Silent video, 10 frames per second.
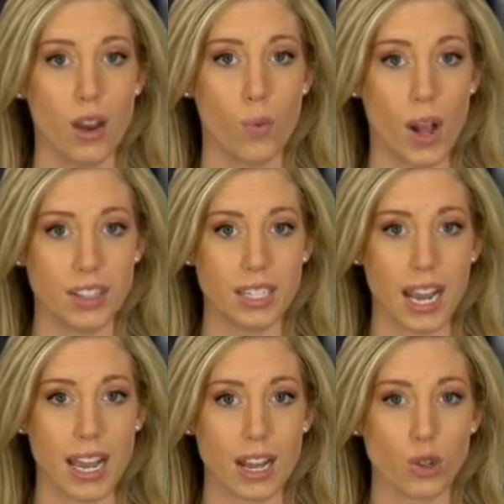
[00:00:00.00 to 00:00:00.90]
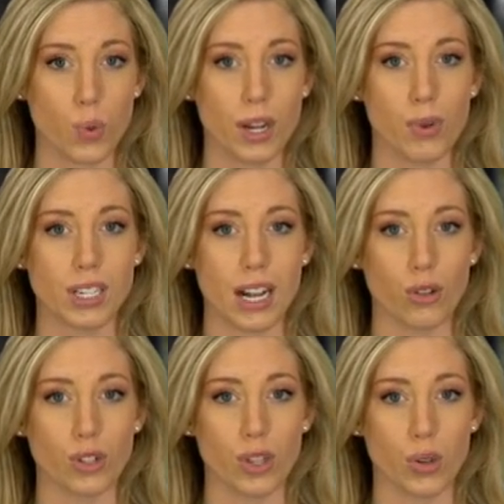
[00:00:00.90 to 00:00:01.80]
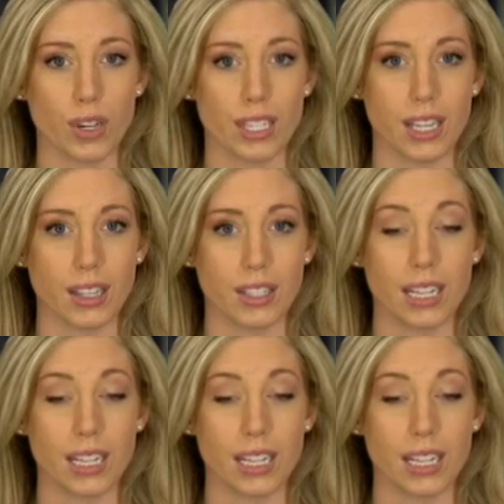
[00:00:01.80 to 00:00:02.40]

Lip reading: Wednesday, at $21.30.